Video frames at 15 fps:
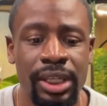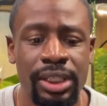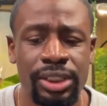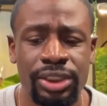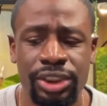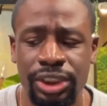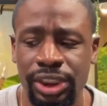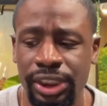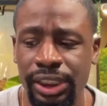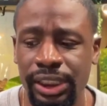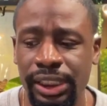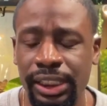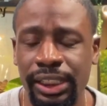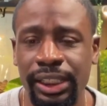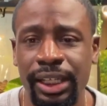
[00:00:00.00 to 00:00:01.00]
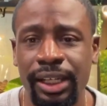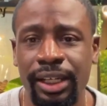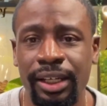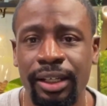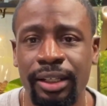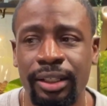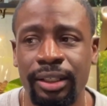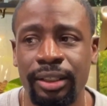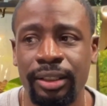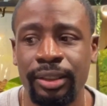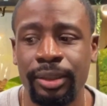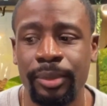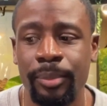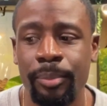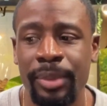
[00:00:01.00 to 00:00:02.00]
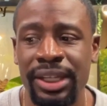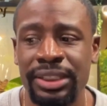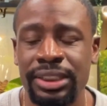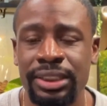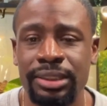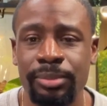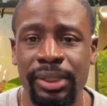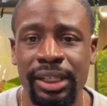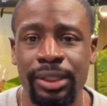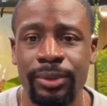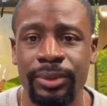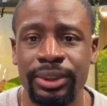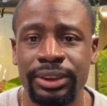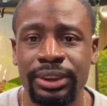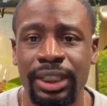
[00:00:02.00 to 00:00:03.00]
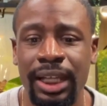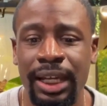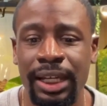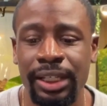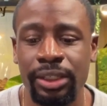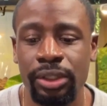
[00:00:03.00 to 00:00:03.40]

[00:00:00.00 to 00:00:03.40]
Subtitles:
she messaged me and was like,